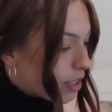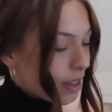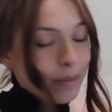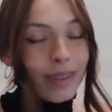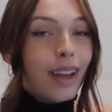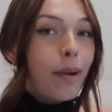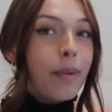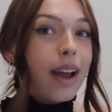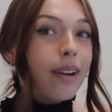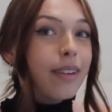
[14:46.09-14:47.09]
sums
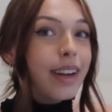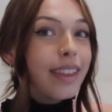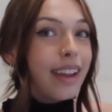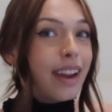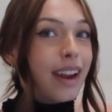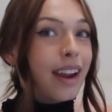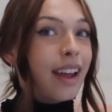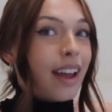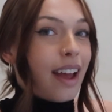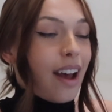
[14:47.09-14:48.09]
up everything.
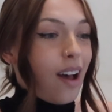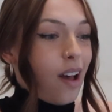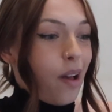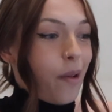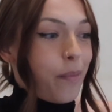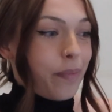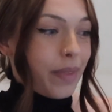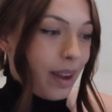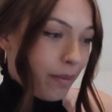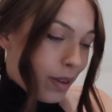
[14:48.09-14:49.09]
I'm
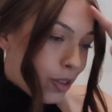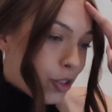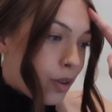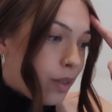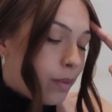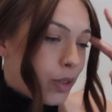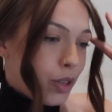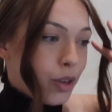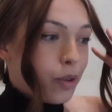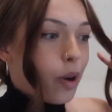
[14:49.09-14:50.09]
gonna show them
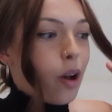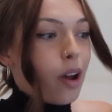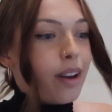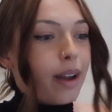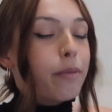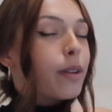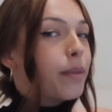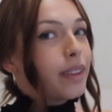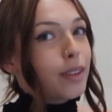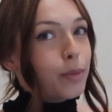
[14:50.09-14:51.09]
to you on, I'm
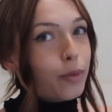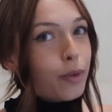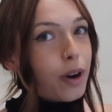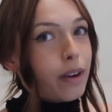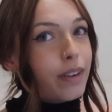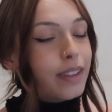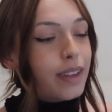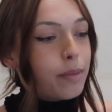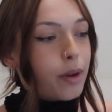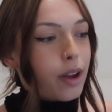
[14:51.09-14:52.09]
filming this before
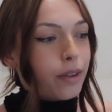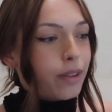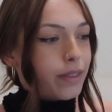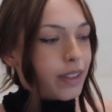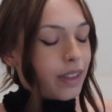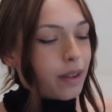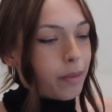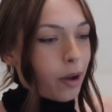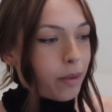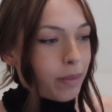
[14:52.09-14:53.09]
obviously, but you'll have seen
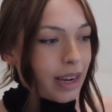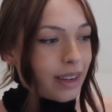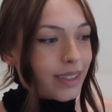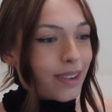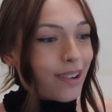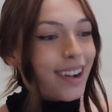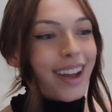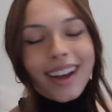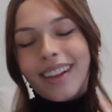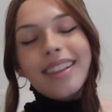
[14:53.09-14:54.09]
them on me. So
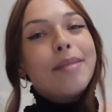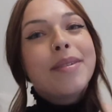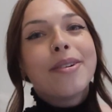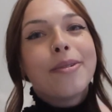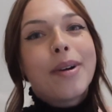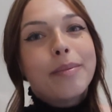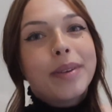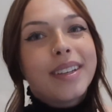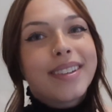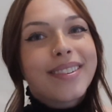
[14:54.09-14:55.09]
Let me know what
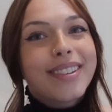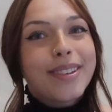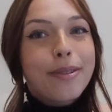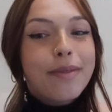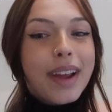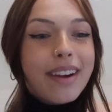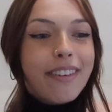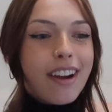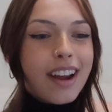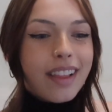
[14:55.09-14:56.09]
piece was your
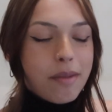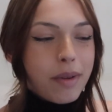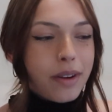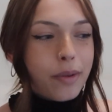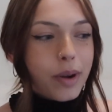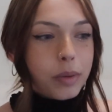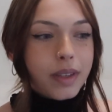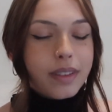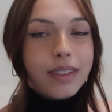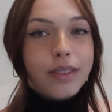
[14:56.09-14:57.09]
favorite. Let me know what
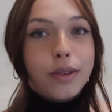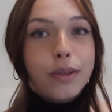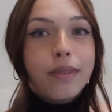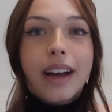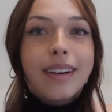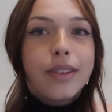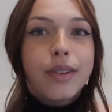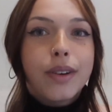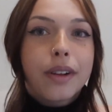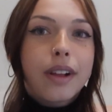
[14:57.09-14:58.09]
pieces you've added to
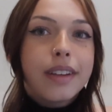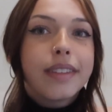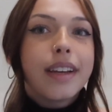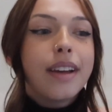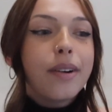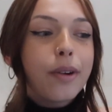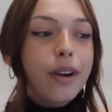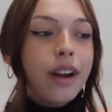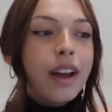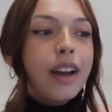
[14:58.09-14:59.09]
your closet
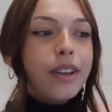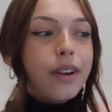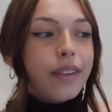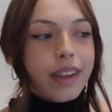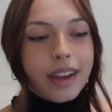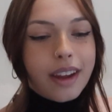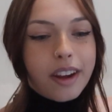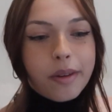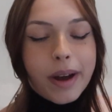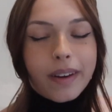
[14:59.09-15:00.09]
or you're
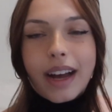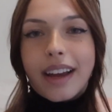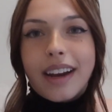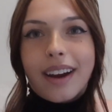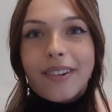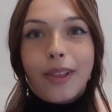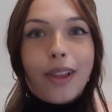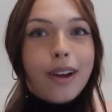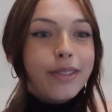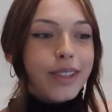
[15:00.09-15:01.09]
thinking about adding. I would
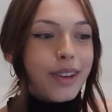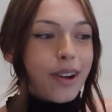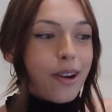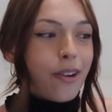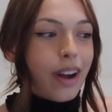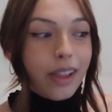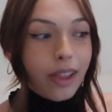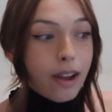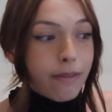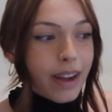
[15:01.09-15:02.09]
love to know. I love